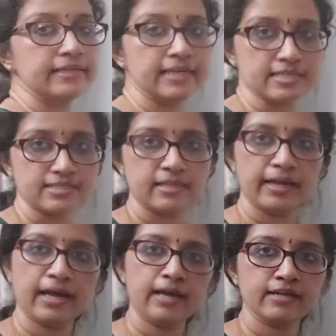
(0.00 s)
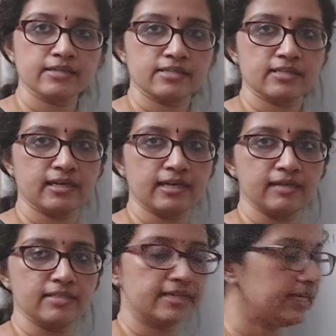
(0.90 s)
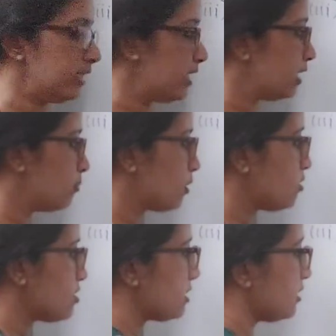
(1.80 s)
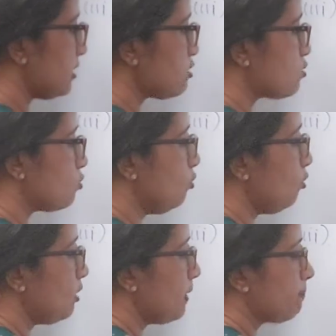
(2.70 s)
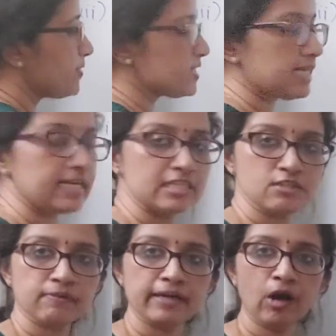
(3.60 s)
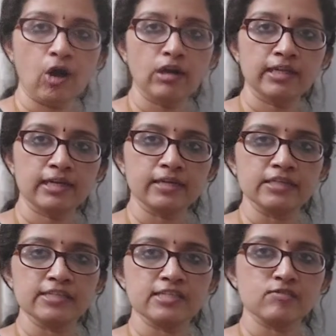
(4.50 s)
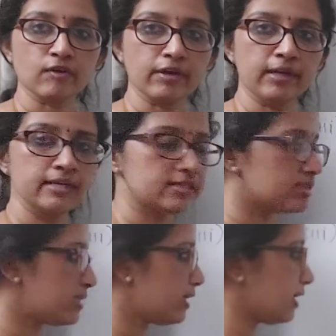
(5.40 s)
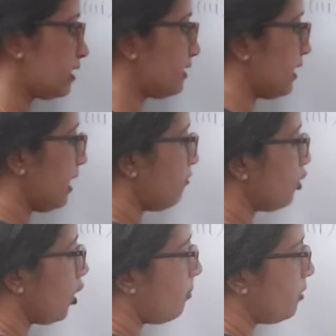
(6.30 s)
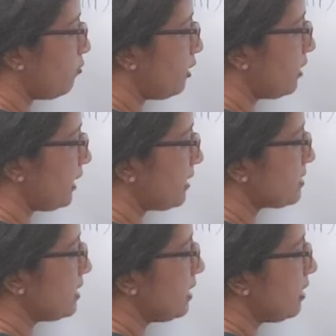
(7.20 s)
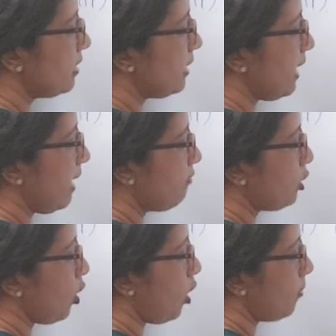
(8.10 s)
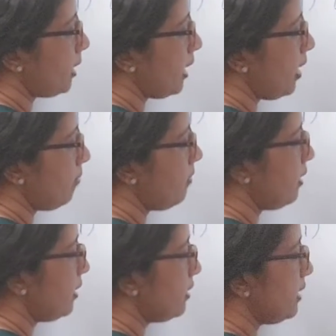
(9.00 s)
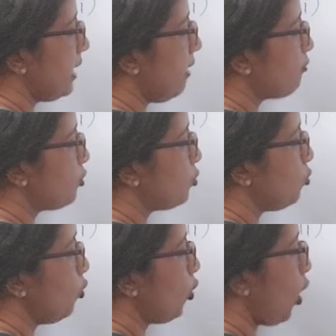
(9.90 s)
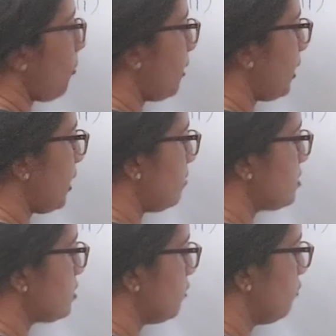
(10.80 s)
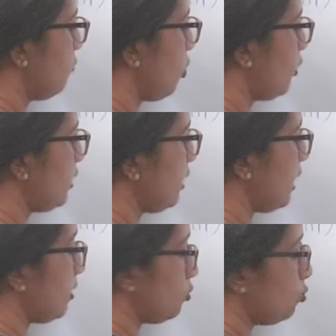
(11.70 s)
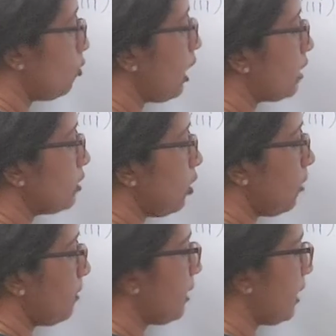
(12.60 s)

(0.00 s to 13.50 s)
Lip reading: Yes, they are adjacent angles, right? Because these two satisfy all the conditions for an adjacent angle. They have a common vertex, they have a common arm, they have two common arms on the two uncommon